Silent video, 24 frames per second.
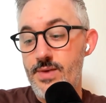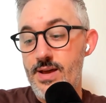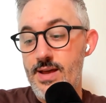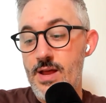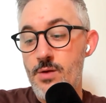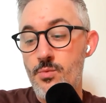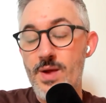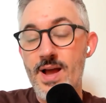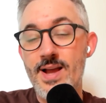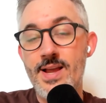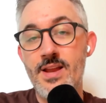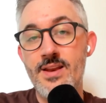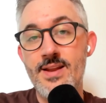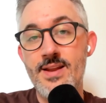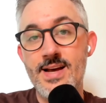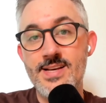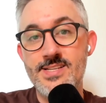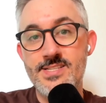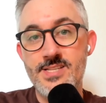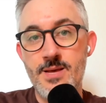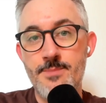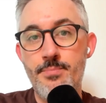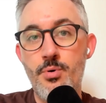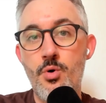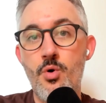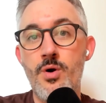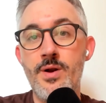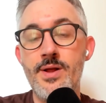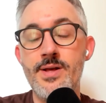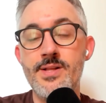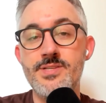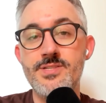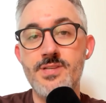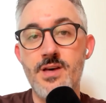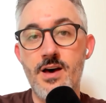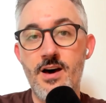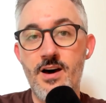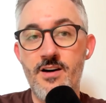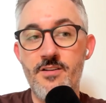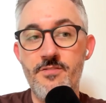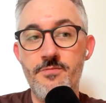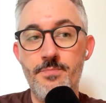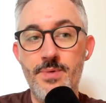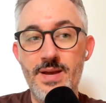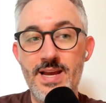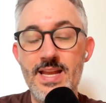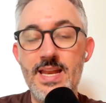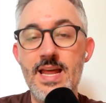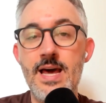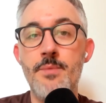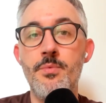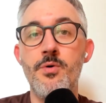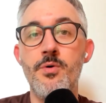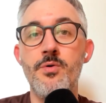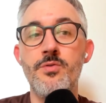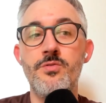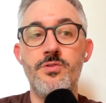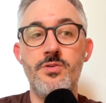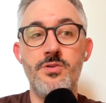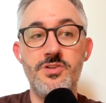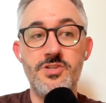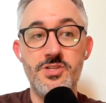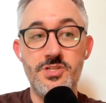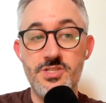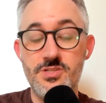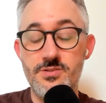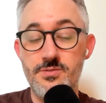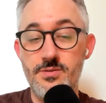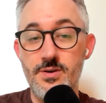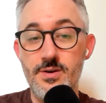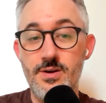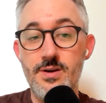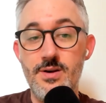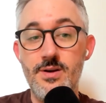and recognize the importance of being able to just